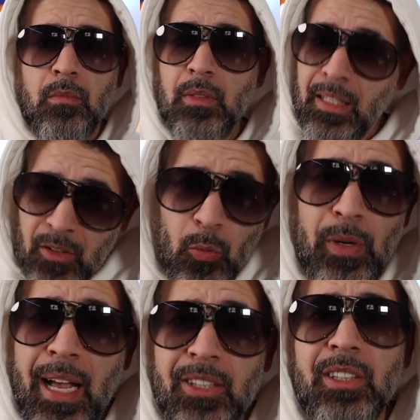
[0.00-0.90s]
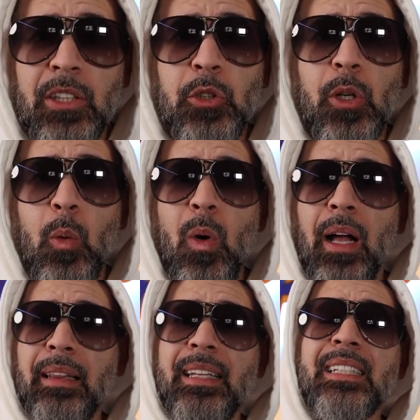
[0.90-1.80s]
That's the reaction that you're gonna
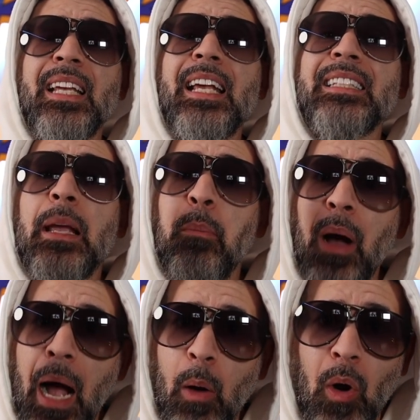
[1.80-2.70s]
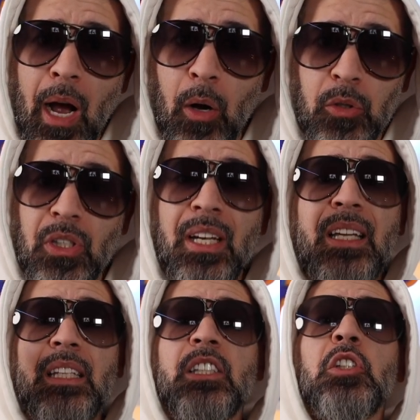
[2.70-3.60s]
want. This is a powerhouse.
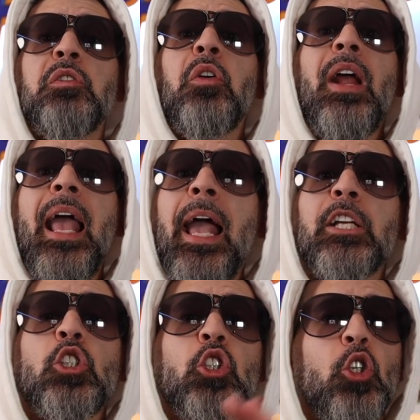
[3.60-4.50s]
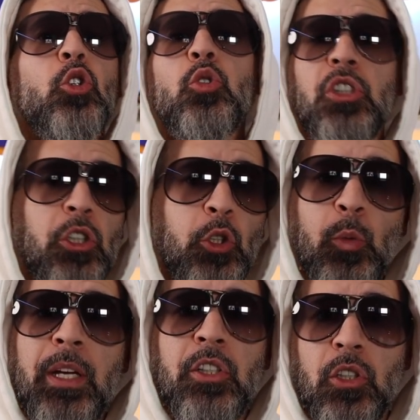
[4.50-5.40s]
This is for external
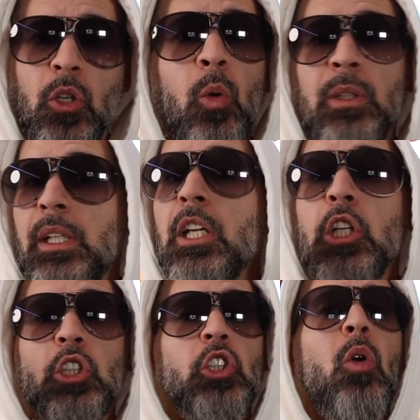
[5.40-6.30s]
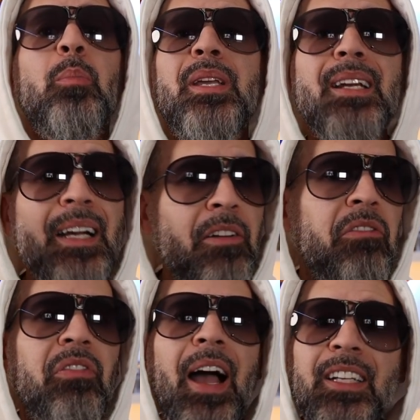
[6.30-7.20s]
situations only. Don't be in a
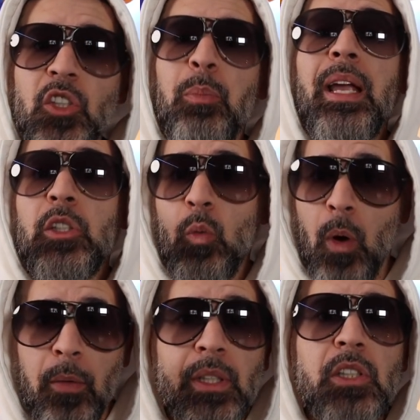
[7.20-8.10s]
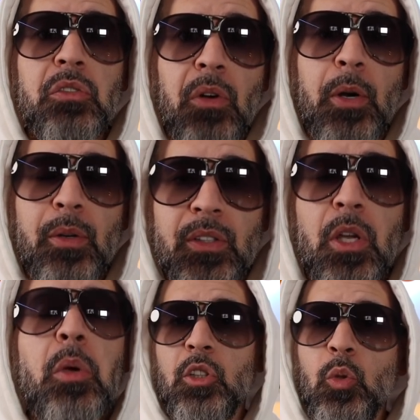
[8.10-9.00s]
confined space wearing this fragrance,
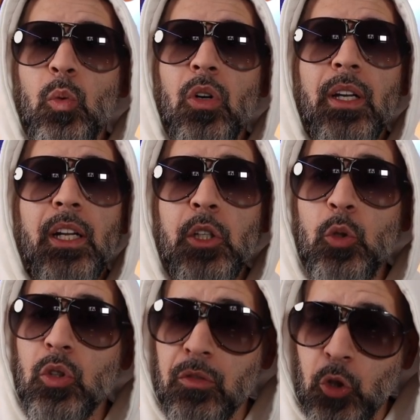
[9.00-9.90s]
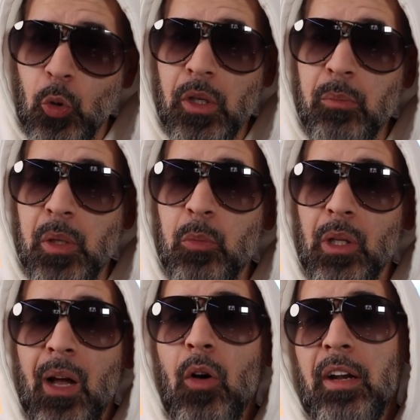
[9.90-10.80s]
because you will get accused of choking people
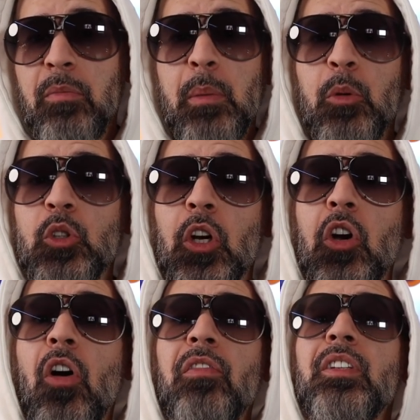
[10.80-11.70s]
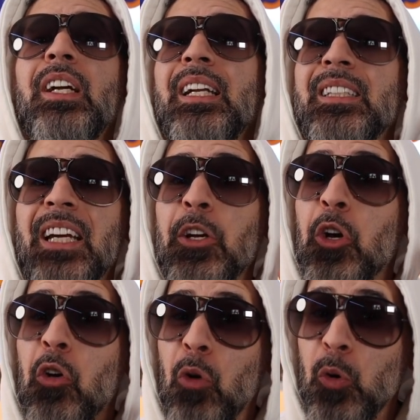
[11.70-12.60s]
out, and if people start coughing, they're gonna say you're a
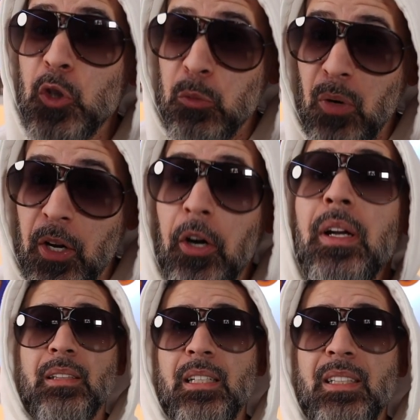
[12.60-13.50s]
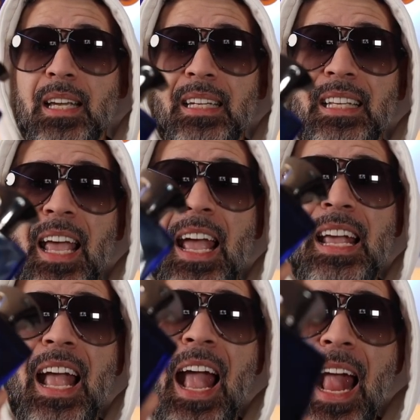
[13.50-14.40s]
corona spreader. This is
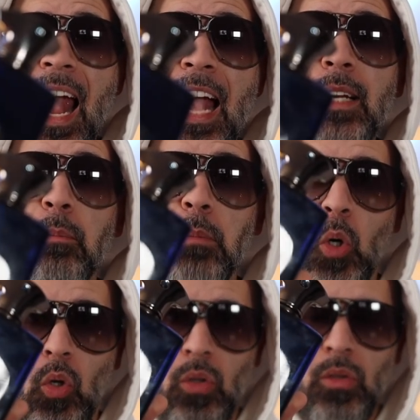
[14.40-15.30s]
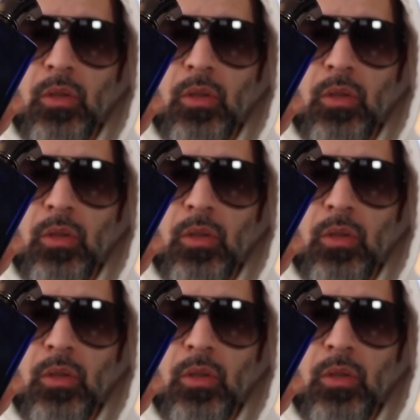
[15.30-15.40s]
a animal